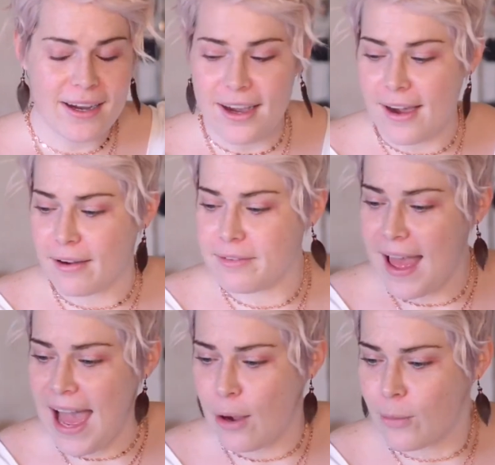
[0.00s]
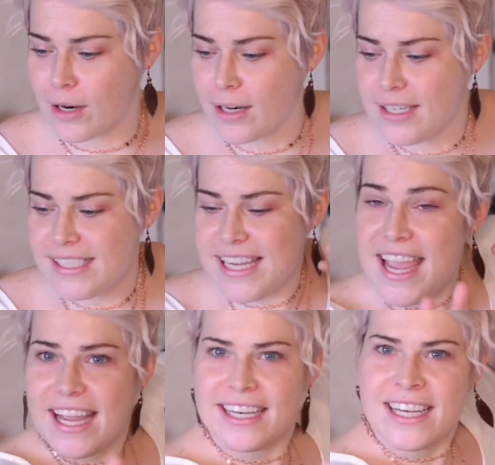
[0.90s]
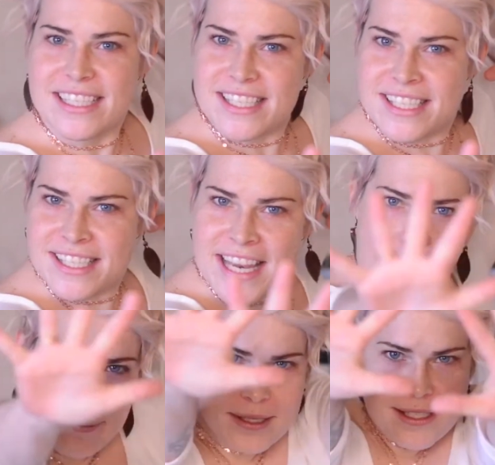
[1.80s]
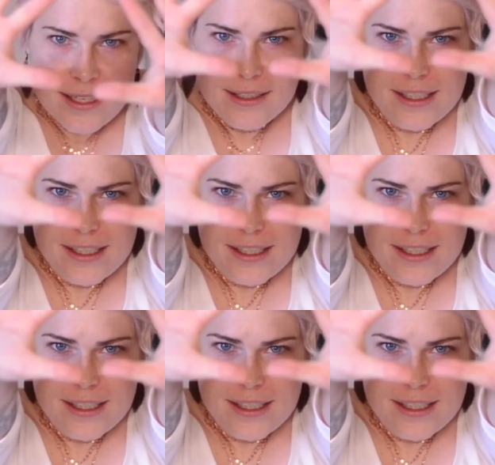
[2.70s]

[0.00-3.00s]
of our 10 steps